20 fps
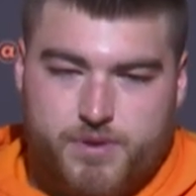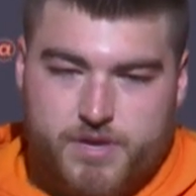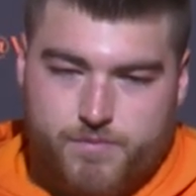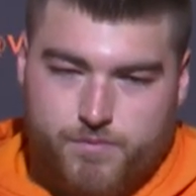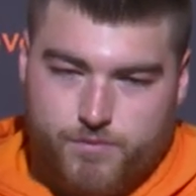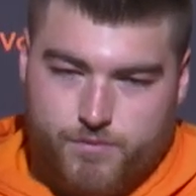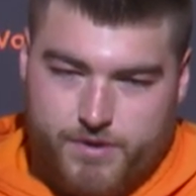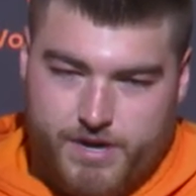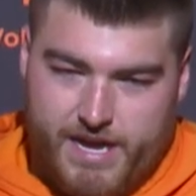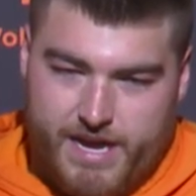
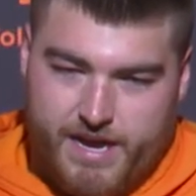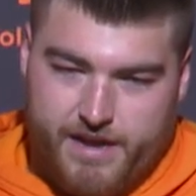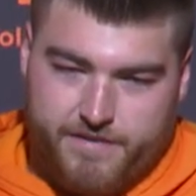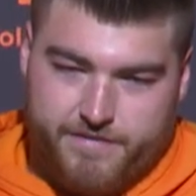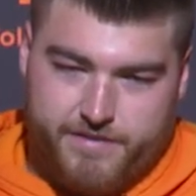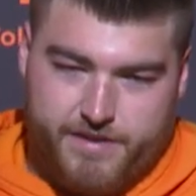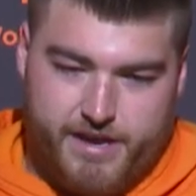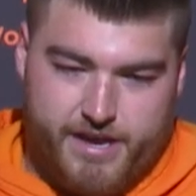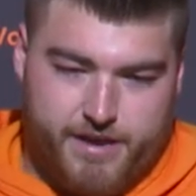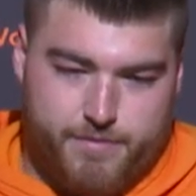People would
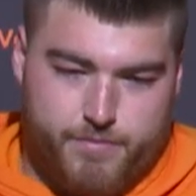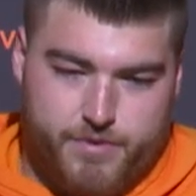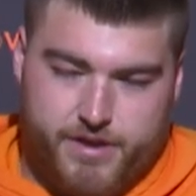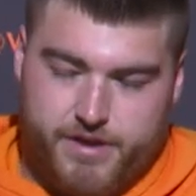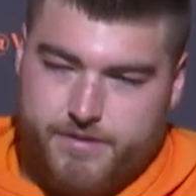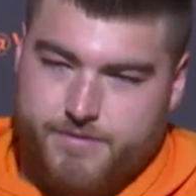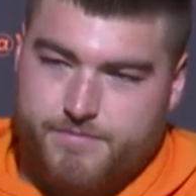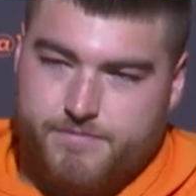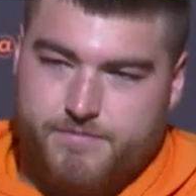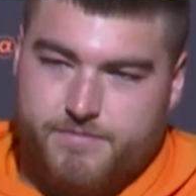ask, yeah,
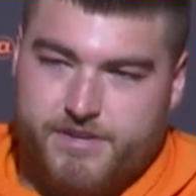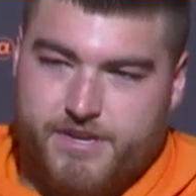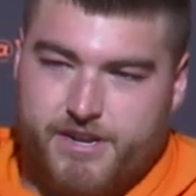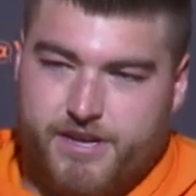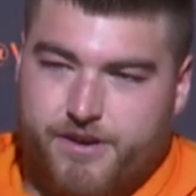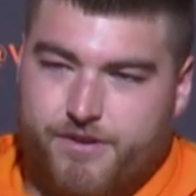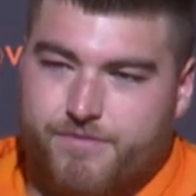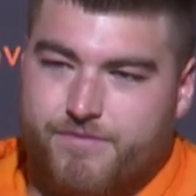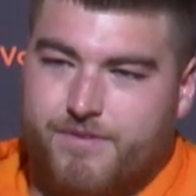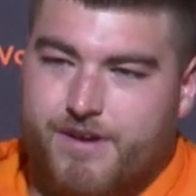but, you
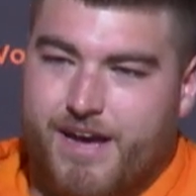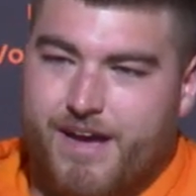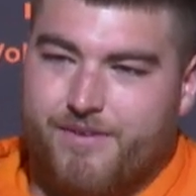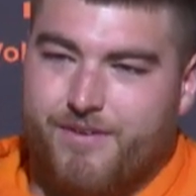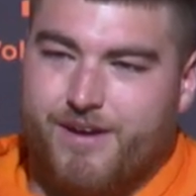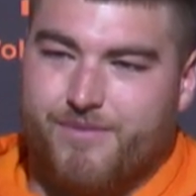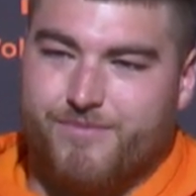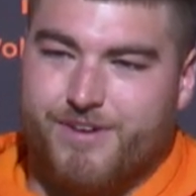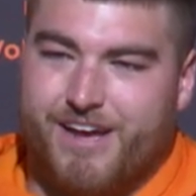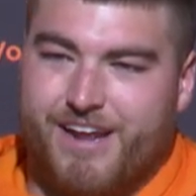know,
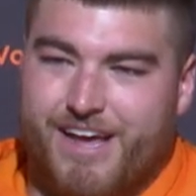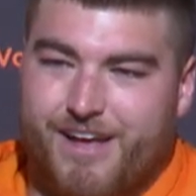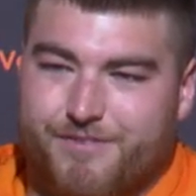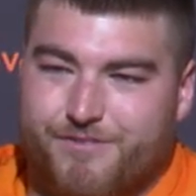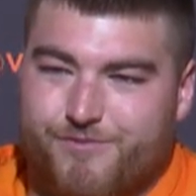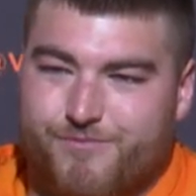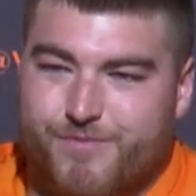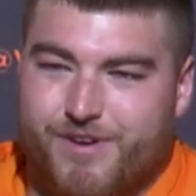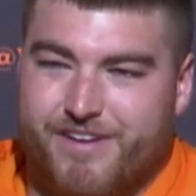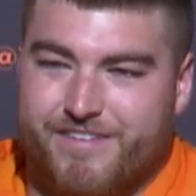I'm not out
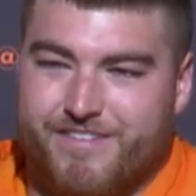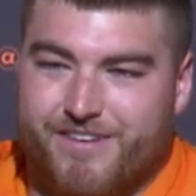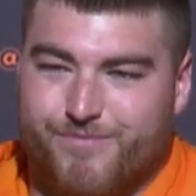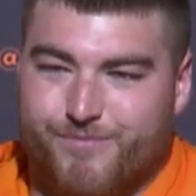too much.